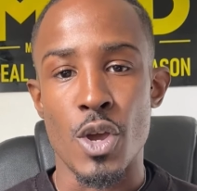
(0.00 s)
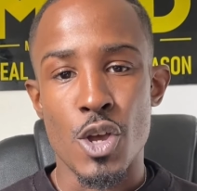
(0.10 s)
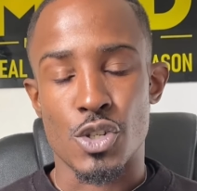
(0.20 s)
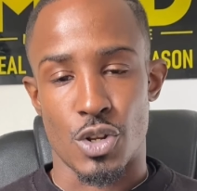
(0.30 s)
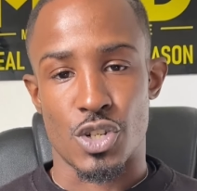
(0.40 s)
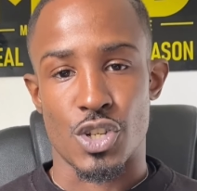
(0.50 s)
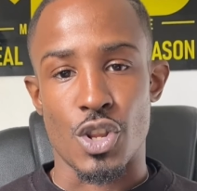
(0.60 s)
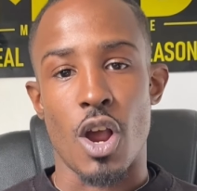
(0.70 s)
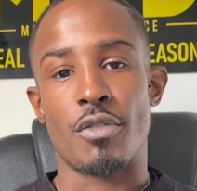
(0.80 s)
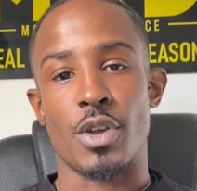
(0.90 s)
So the
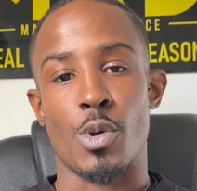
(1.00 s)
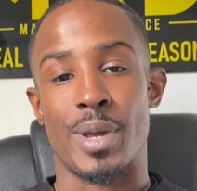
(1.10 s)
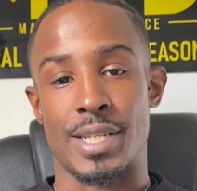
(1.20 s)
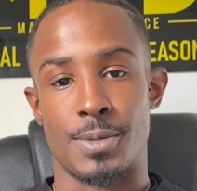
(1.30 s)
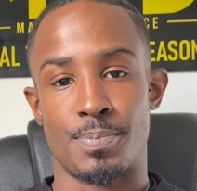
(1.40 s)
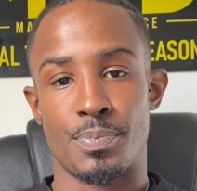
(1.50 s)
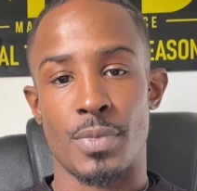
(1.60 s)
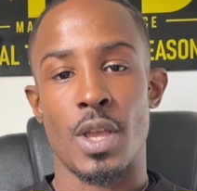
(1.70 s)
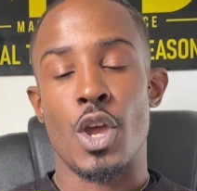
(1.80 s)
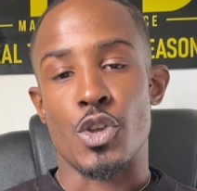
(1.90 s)
scenario is,
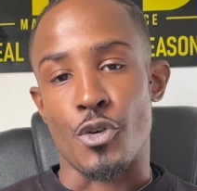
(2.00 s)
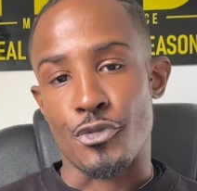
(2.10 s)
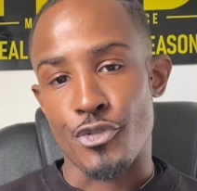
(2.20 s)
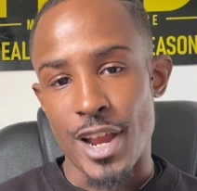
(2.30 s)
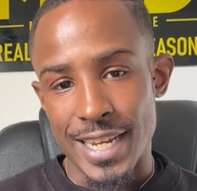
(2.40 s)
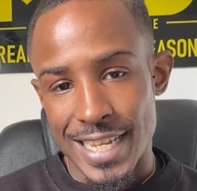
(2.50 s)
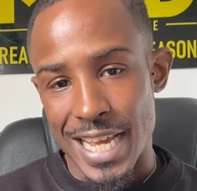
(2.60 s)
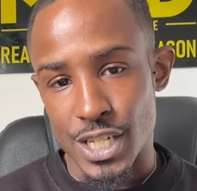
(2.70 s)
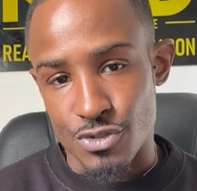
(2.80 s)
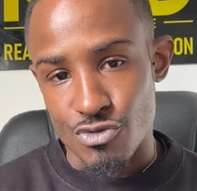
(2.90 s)
your friend
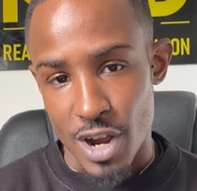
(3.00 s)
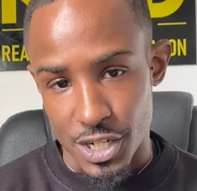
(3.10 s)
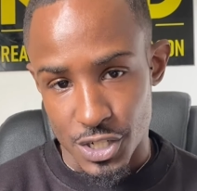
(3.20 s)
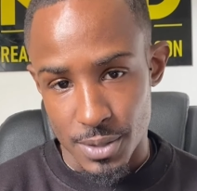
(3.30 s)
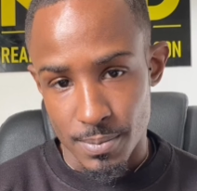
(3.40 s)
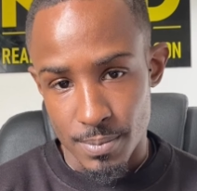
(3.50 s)
gets rushed.